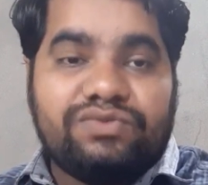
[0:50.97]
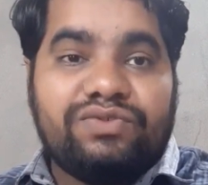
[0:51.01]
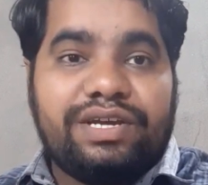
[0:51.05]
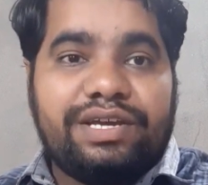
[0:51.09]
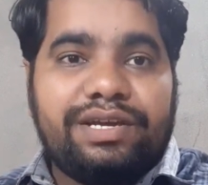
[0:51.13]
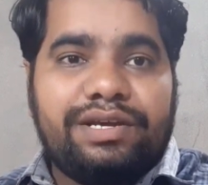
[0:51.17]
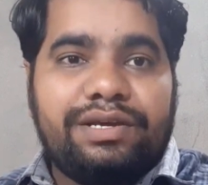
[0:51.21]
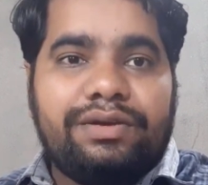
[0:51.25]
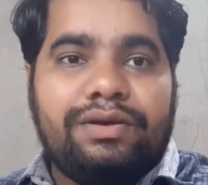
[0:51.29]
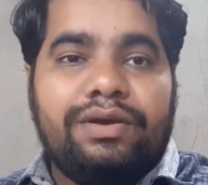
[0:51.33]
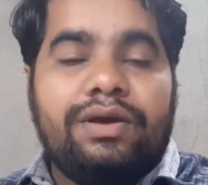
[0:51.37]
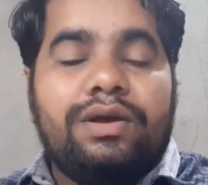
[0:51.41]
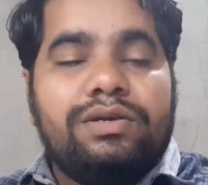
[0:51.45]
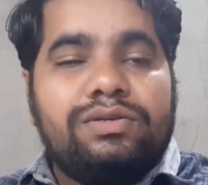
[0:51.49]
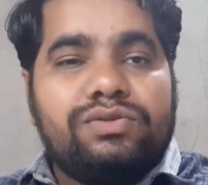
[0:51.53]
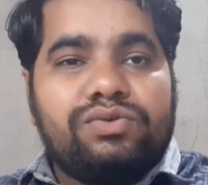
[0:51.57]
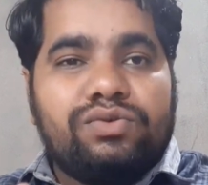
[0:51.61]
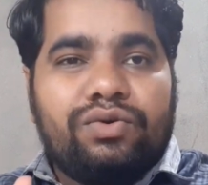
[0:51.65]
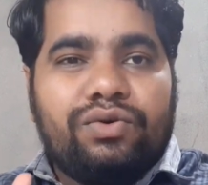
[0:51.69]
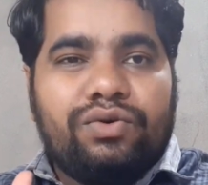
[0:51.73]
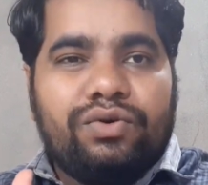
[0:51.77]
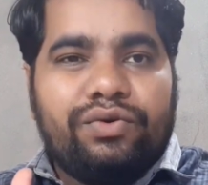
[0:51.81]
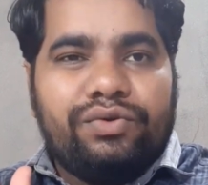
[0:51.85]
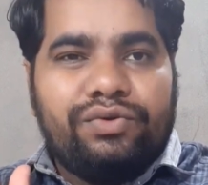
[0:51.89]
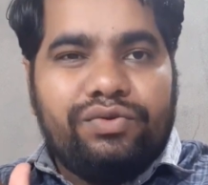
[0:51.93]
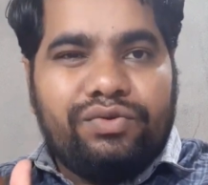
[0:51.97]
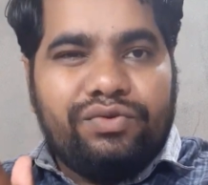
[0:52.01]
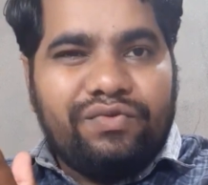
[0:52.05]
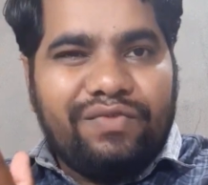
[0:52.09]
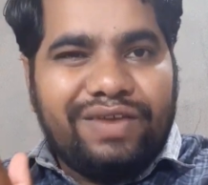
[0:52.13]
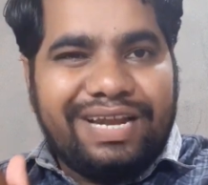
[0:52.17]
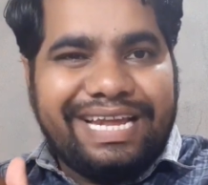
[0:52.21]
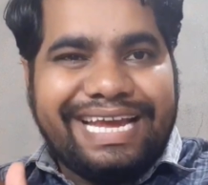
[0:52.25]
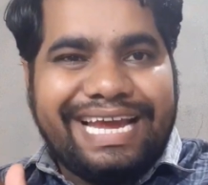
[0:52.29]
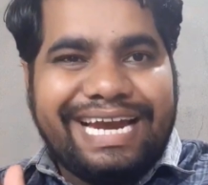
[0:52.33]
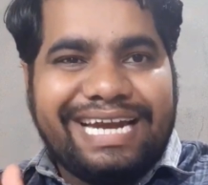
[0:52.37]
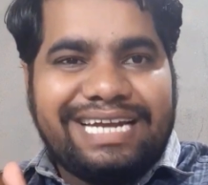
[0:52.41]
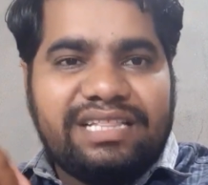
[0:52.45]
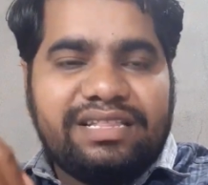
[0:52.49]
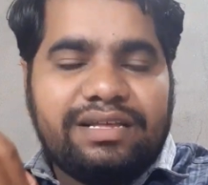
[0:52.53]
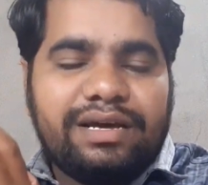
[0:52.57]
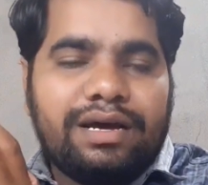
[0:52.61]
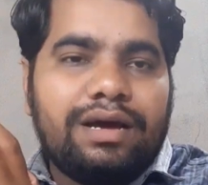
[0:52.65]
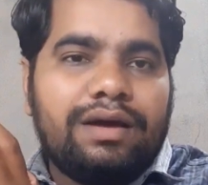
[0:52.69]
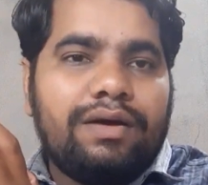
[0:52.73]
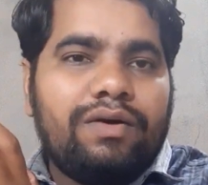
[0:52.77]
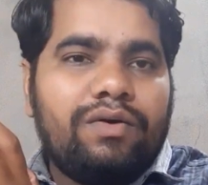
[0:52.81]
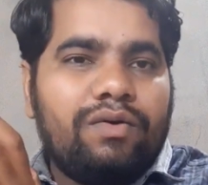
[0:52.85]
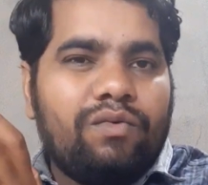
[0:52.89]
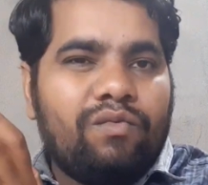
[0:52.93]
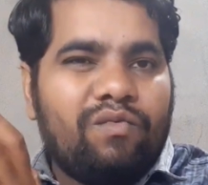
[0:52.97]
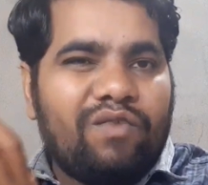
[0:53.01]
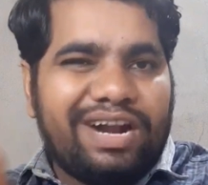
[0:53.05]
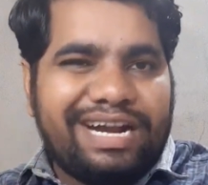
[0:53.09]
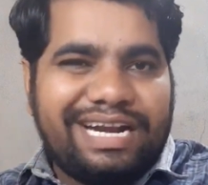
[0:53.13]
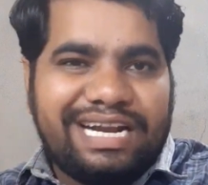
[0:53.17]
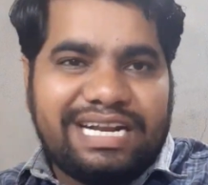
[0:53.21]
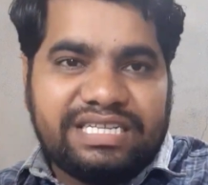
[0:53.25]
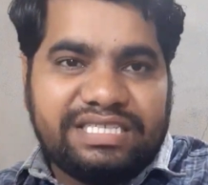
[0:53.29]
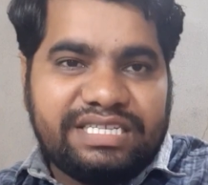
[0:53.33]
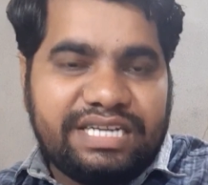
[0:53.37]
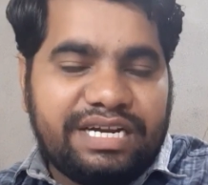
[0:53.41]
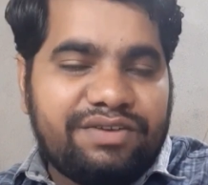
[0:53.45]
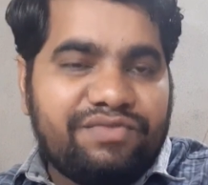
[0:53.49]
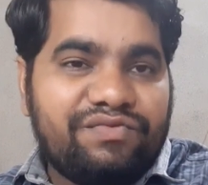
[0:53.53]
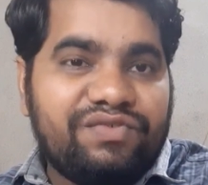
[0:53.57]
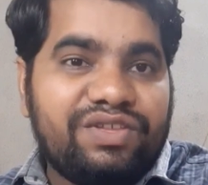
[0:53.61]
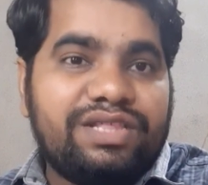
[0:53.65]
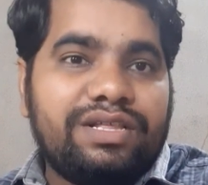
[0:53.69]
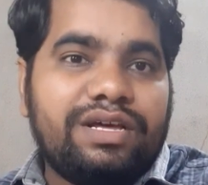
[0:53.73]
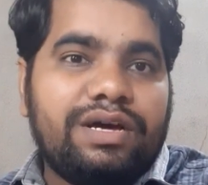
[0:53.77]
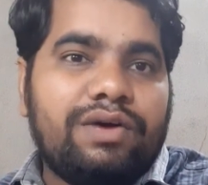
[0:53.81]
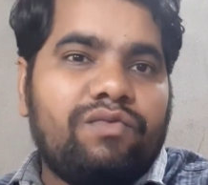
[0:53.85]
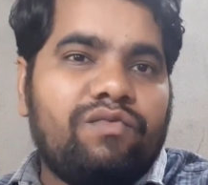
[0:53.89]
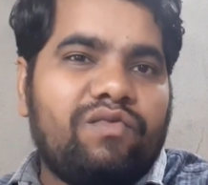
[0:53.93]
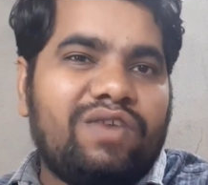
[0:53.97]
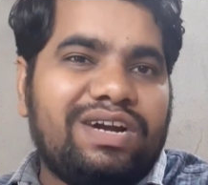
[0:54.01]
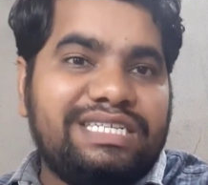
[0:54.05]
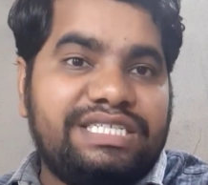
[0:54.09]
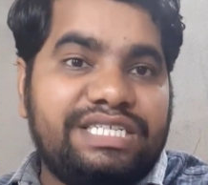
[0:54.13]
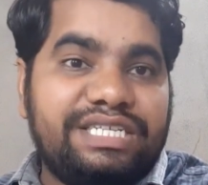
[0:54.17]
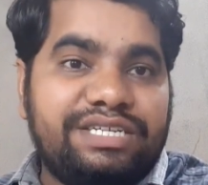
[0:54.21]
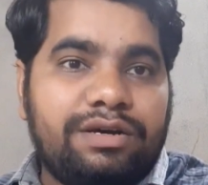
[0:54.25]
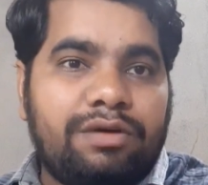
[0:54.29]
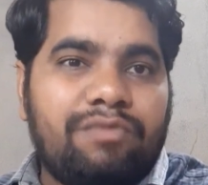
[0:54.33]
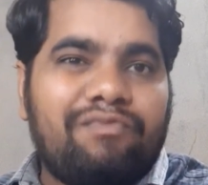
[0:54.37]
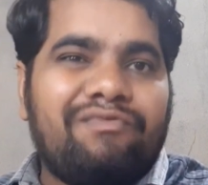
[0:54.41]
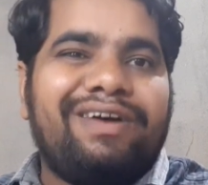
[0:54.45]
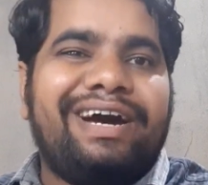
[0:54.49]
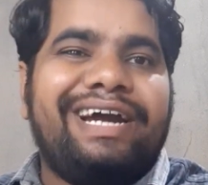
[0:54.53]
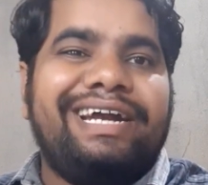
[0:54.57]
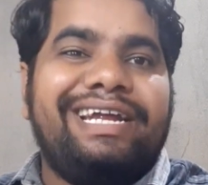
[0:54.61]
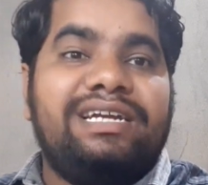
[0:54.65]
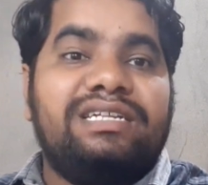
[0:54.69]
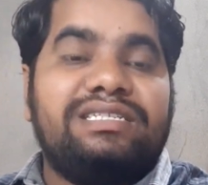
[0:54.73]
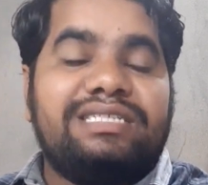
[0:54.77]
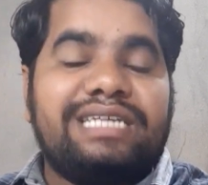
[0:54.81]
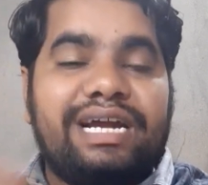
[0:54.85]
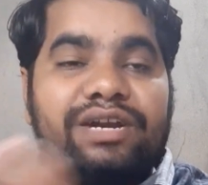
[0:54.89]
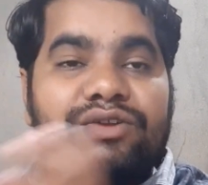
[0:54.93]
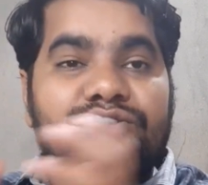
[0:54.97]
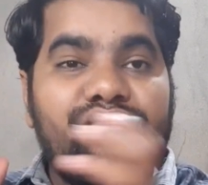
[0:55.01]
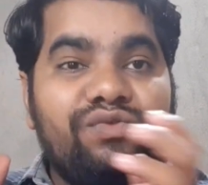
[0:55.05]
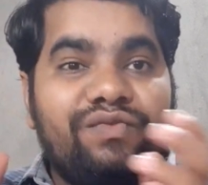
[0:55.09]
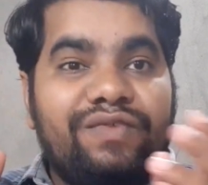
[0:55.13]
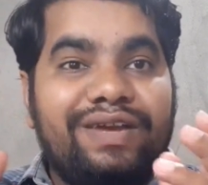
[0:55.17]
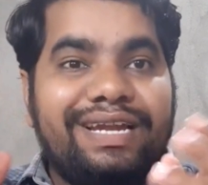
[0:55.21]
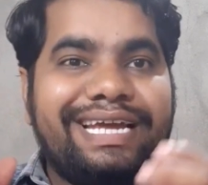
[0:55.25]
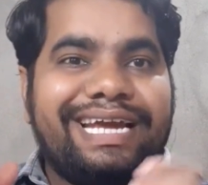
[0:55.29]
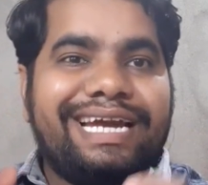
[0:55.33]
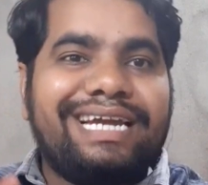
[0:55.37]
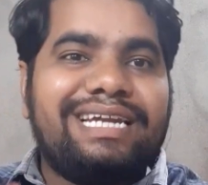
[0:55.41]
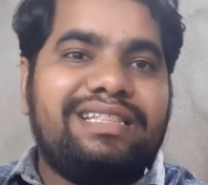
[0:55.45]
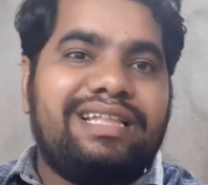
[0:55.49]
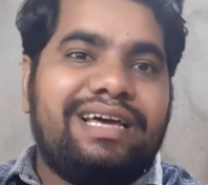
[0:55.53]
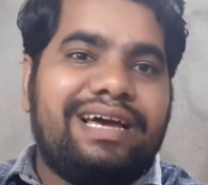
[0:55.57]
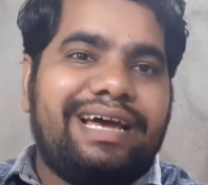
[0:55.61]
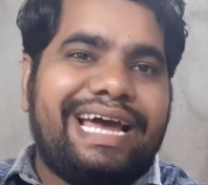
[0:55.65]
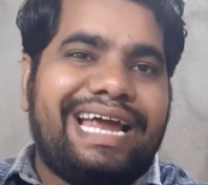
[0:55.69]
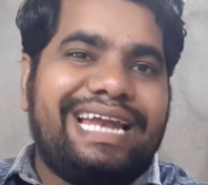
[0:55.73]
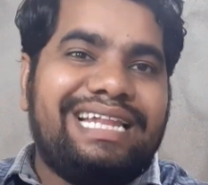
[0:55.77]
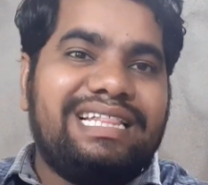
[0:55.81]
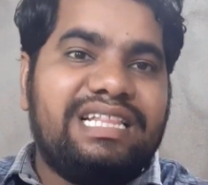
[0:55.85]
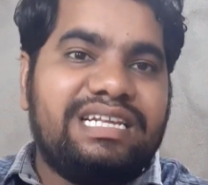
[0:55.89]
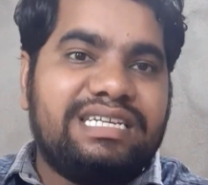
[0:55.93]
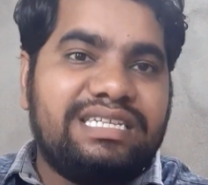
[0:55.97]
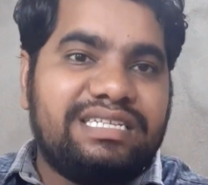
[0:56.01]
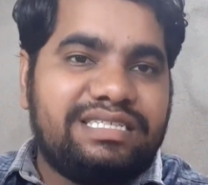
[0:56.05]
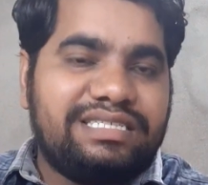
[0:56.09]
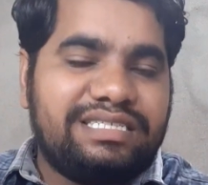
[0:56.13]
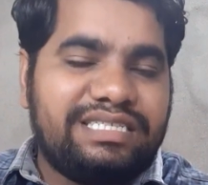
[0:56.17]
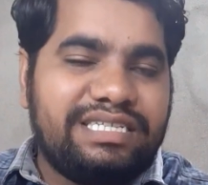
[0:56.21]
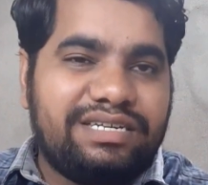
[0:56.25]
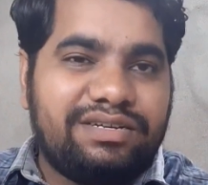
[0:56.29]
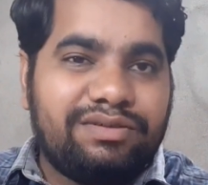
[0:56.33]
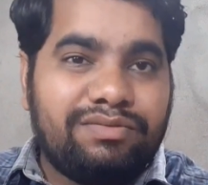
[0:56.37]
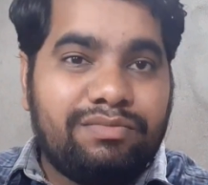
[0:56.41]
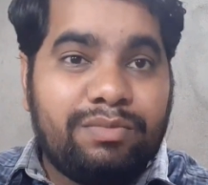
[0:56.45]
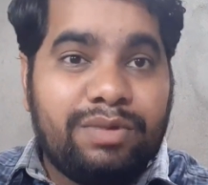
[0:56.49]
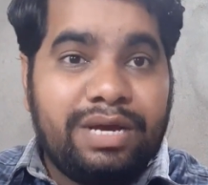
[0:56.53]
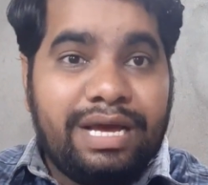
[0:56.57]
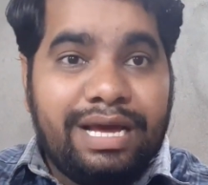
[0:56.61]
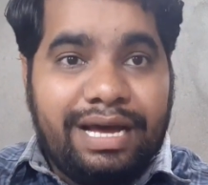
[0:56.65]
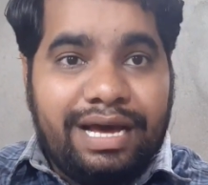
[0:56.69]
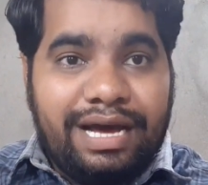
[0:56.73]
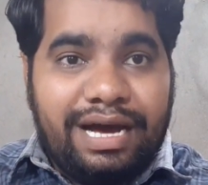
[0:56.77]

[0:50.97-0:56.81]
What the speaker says: Okay, so you will get the one result with the one set of audience, and you will get the another set of